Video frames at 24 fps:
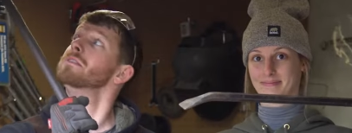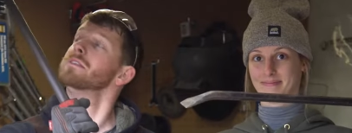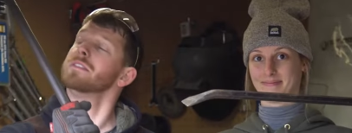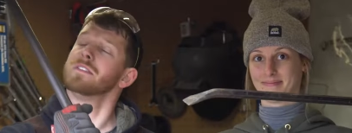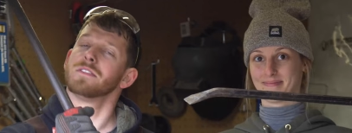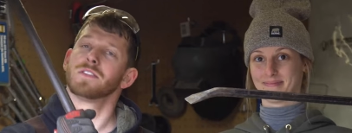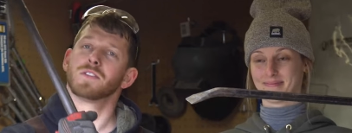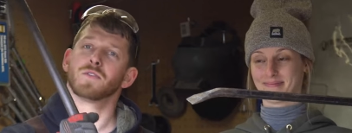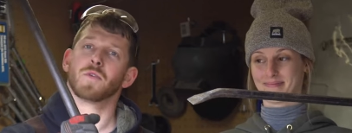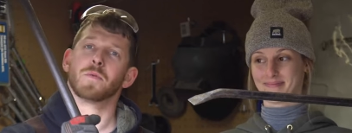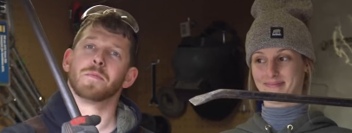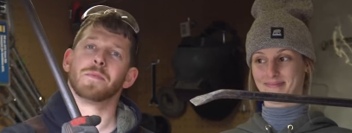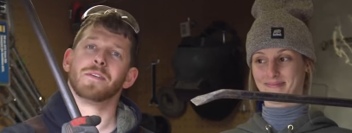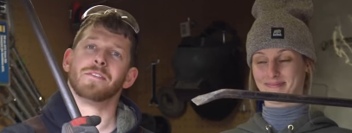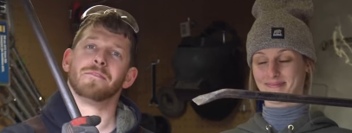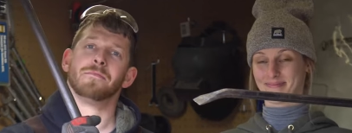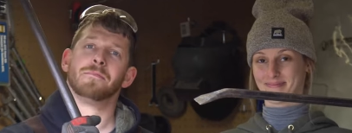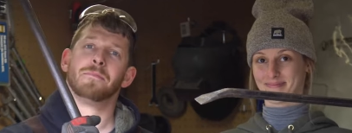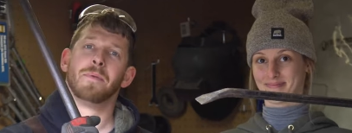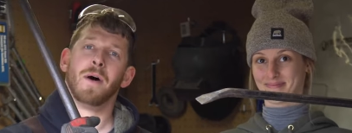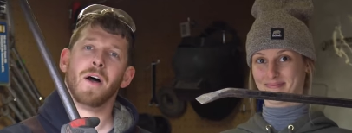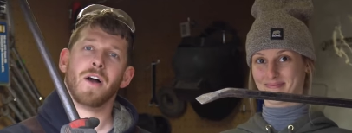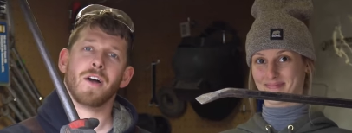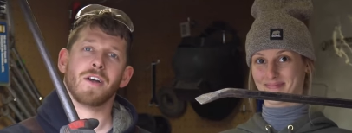Speaker 1: assortment
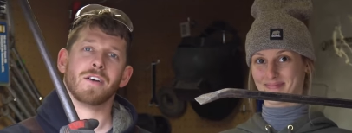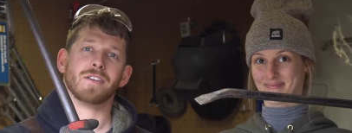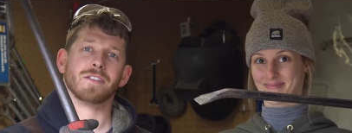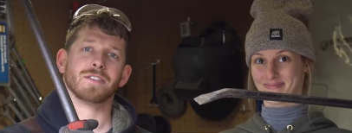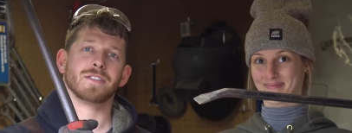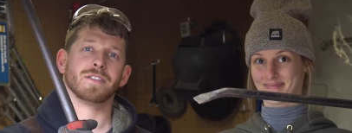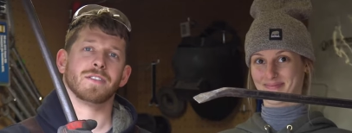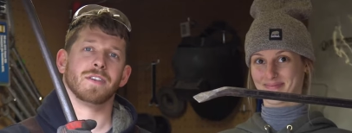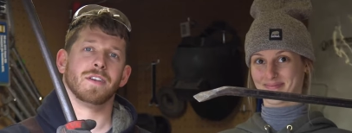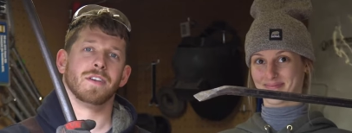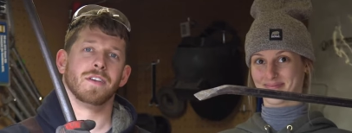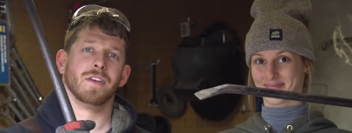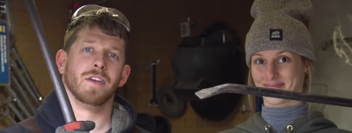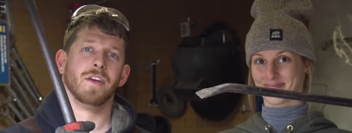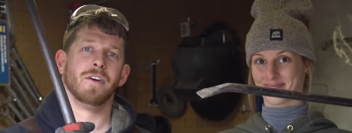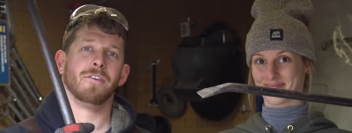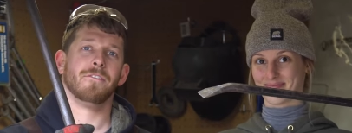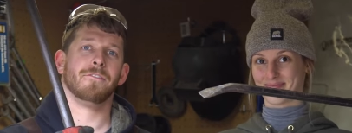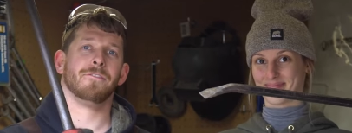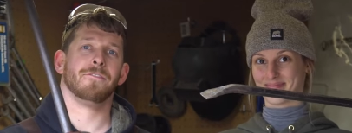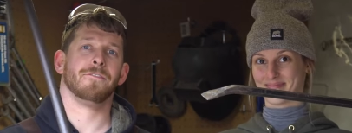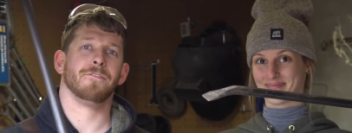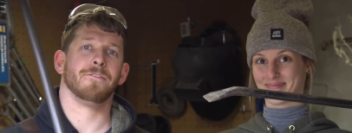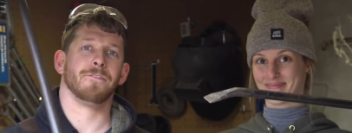of bars,
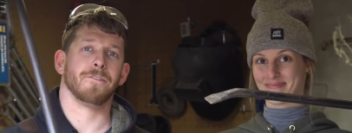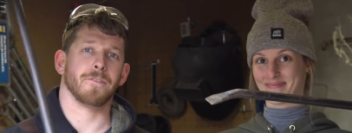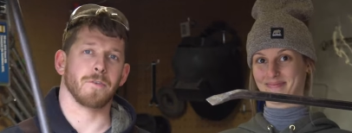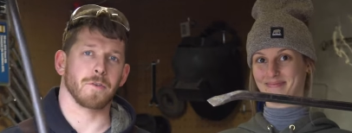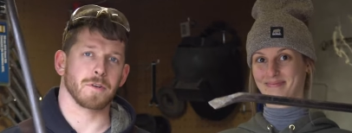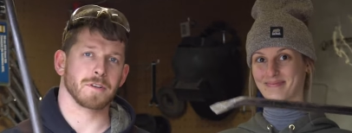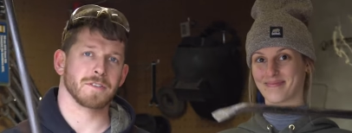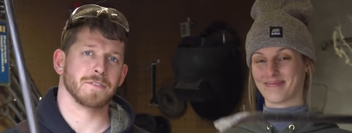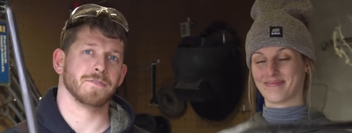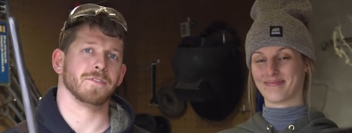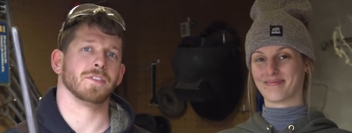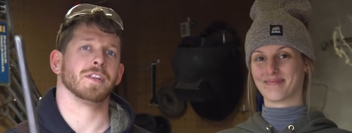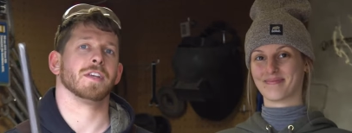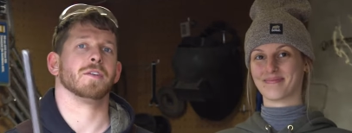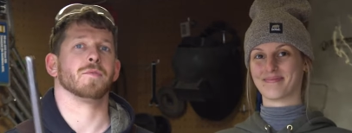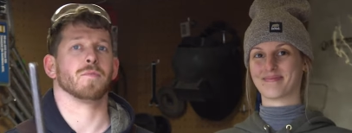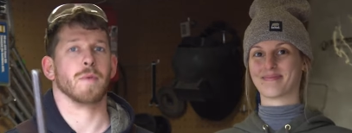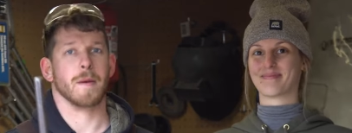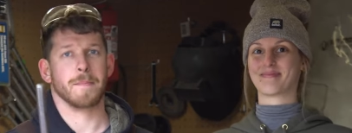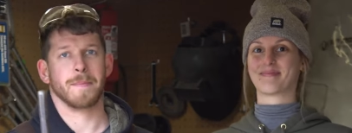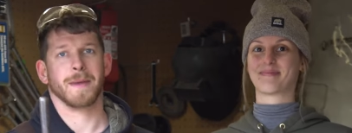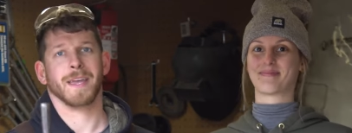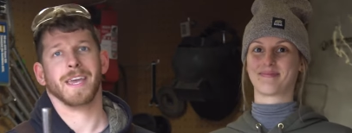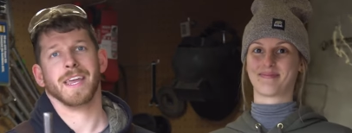forcefully
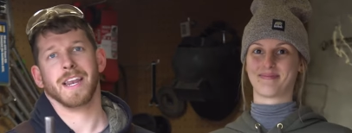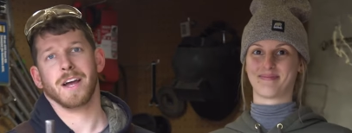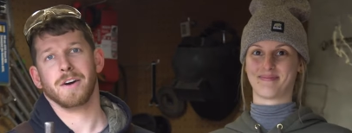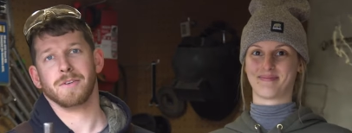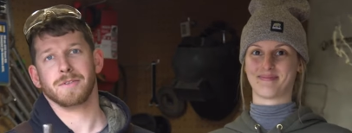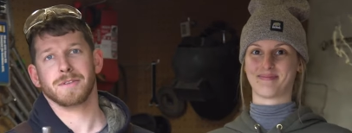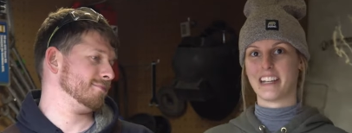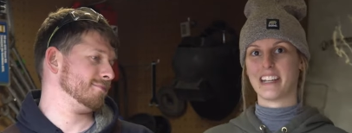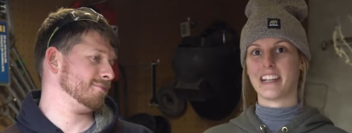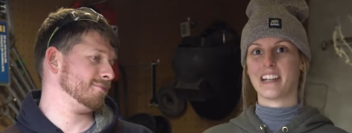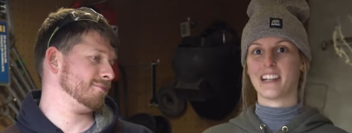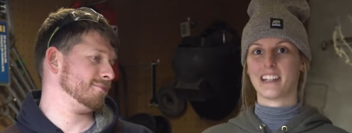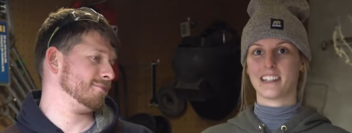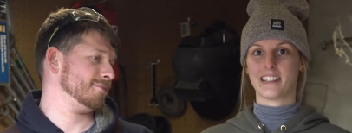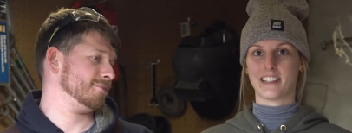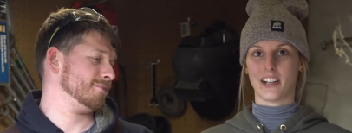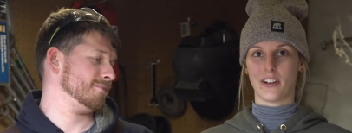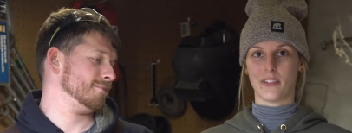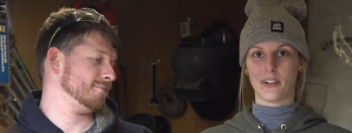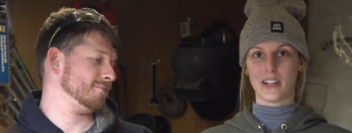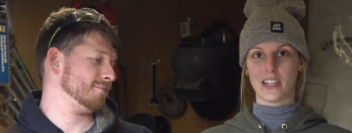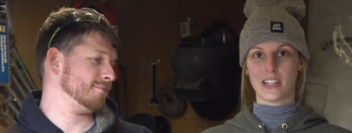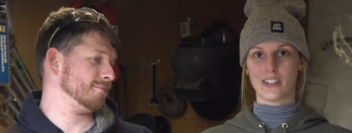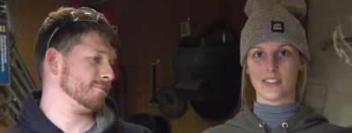ripping it out.
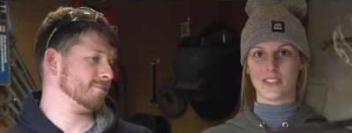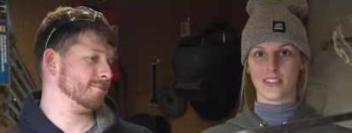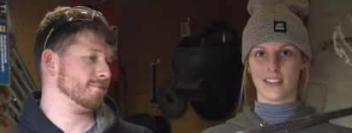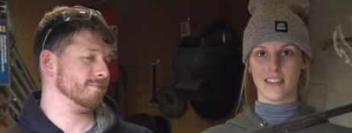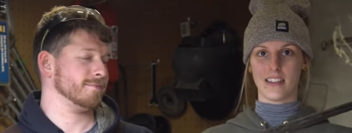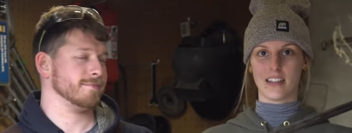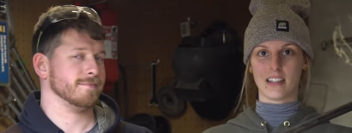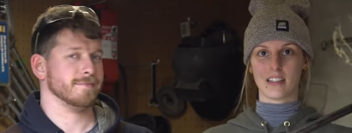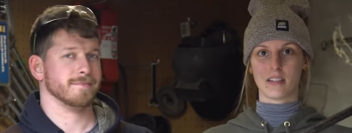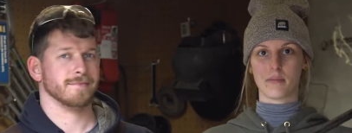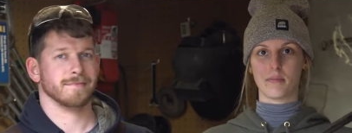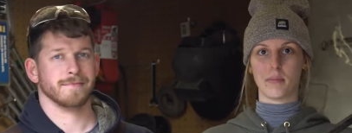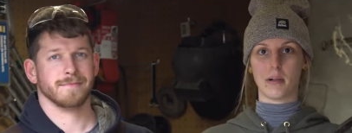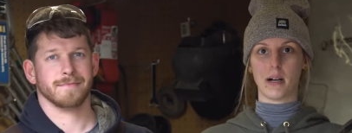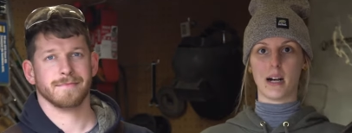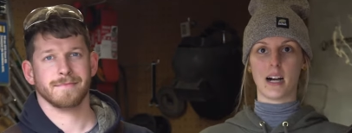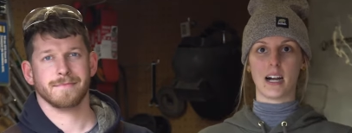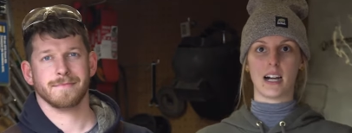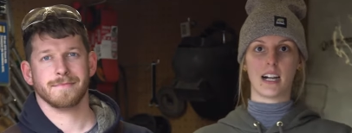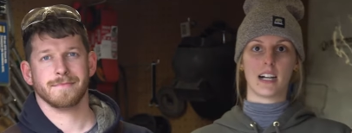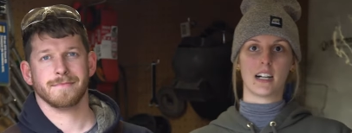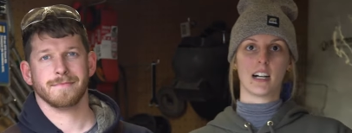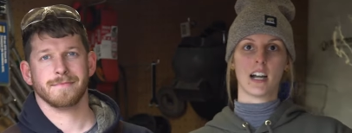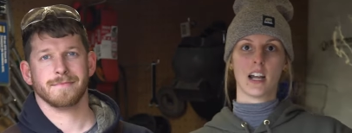
Speaker 2: So we used this
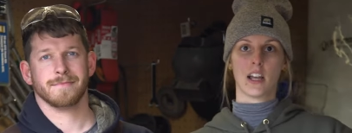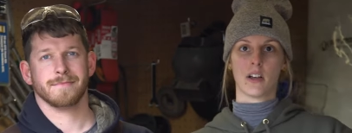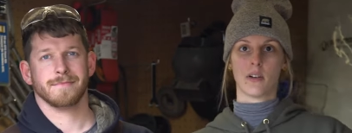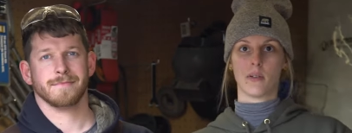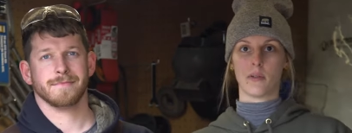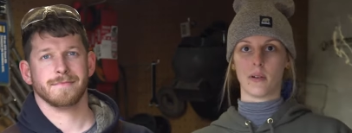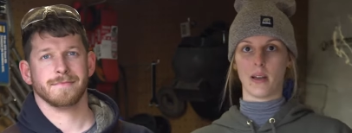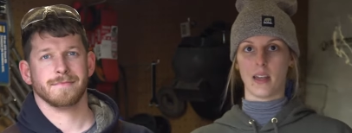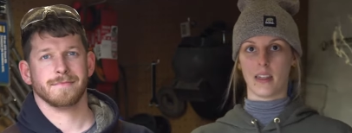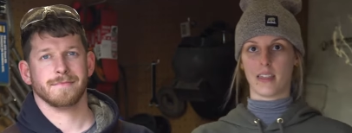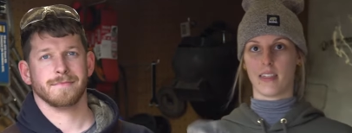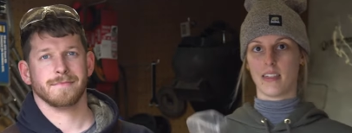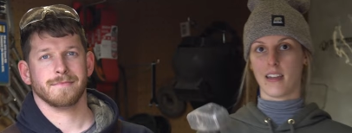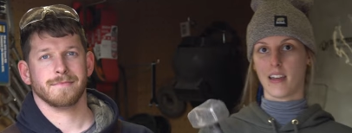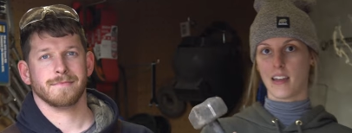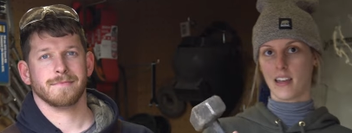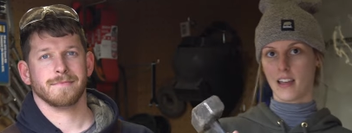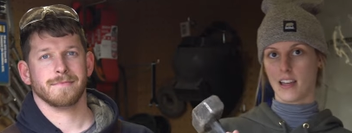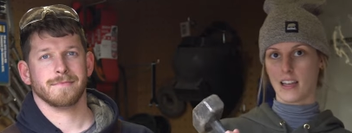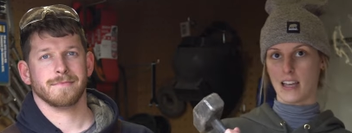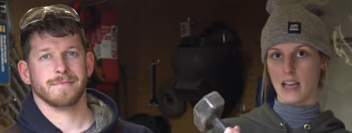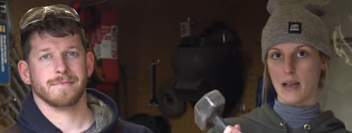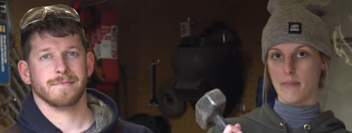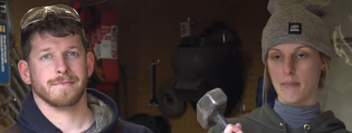bar with
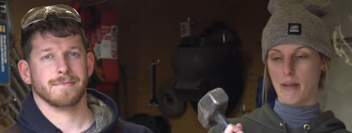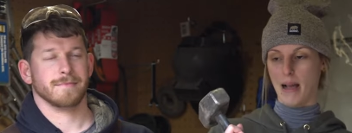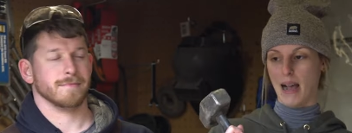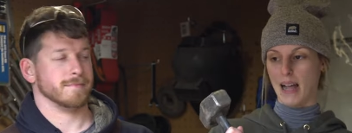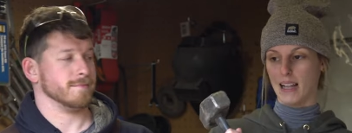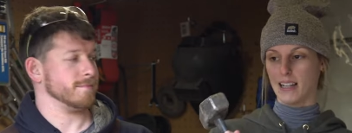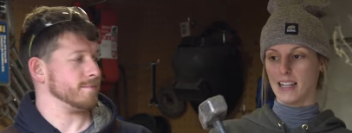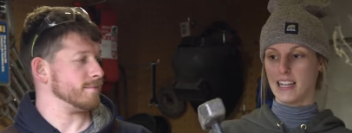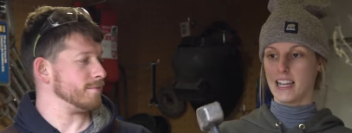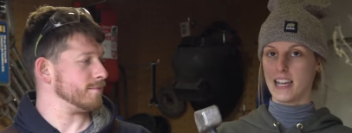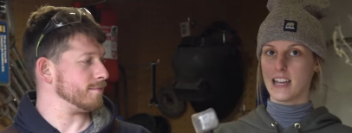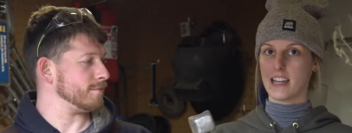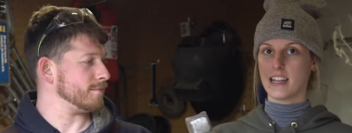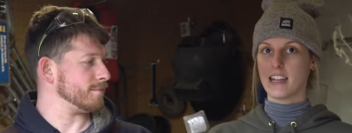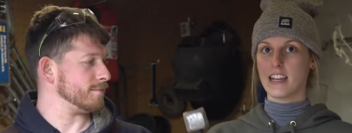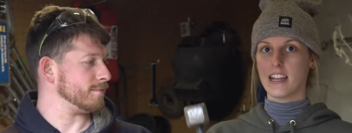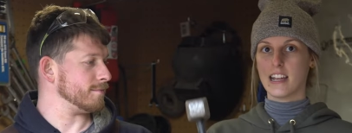a mallet